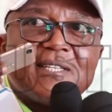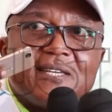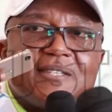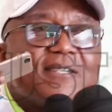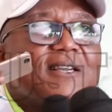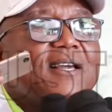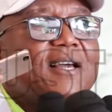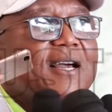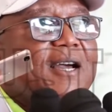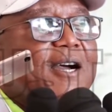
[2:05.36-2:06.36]
in this.
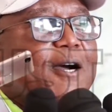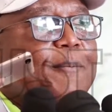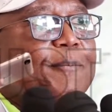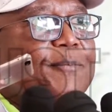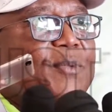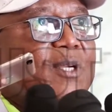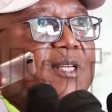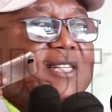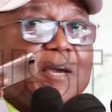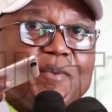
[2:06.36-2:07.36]
Um,
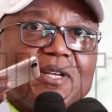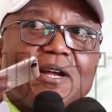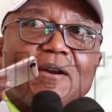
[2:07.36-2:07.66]
their being